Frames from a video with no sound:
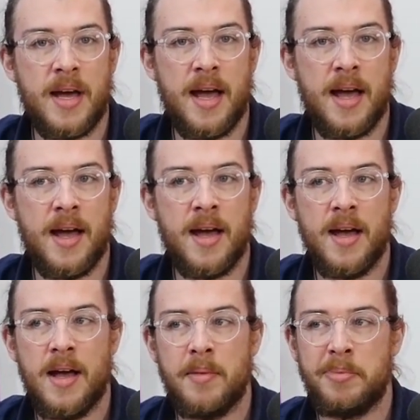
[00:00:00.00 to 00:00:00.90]

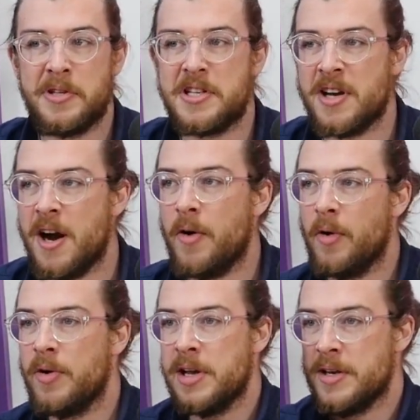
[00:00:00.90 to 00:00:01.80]
bloody Tara
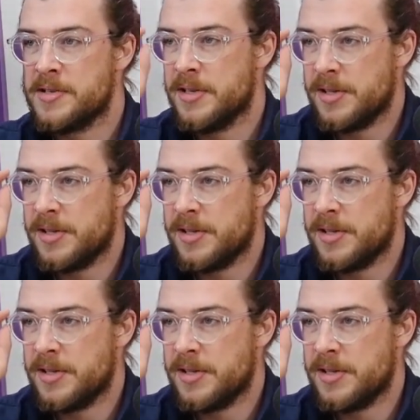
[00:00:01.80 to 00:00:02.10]
Reid. Is it a